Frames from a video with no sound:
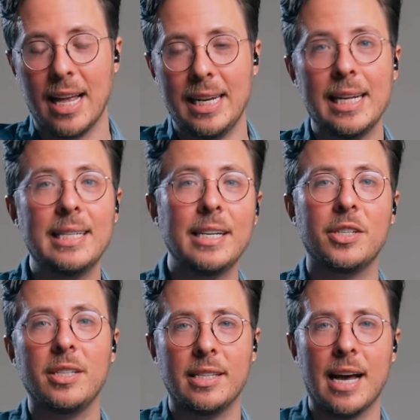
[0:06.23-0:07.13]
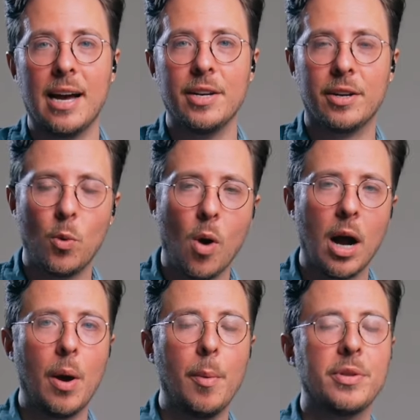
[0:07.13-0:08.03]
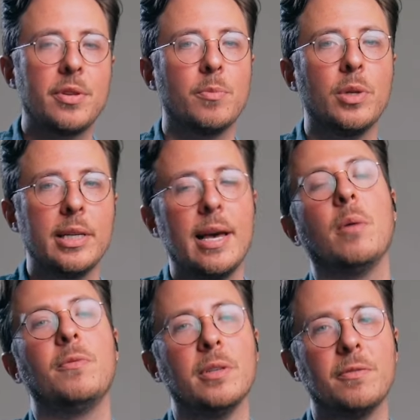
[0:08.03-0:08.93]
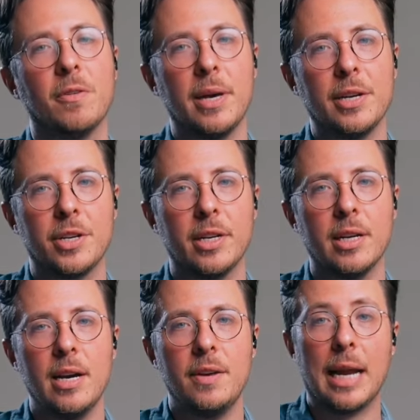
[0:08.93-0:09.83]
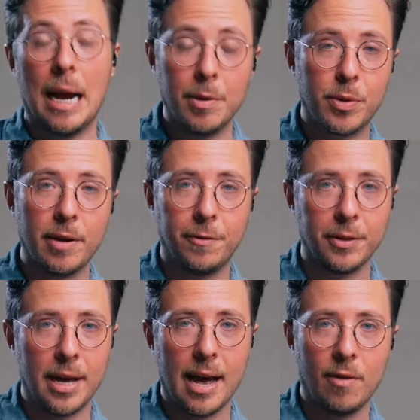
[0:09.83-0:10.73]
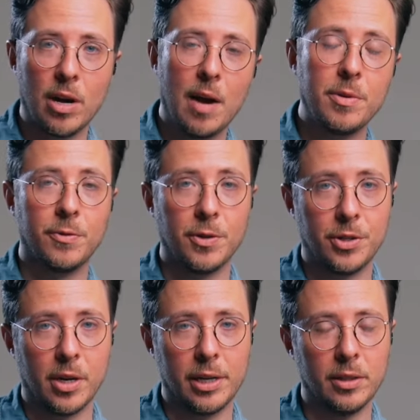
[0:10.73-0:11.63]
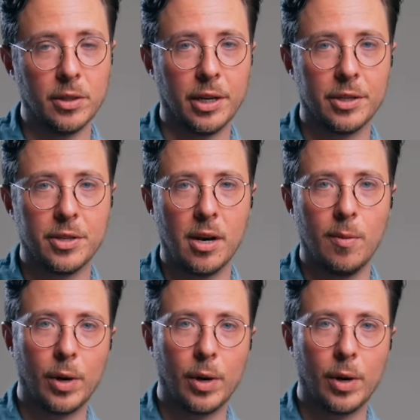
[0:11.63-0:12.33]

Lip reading: And in addition to that, you're going to walk away with some really helpful information that I was grateful to have when I was first starting to learn guitar.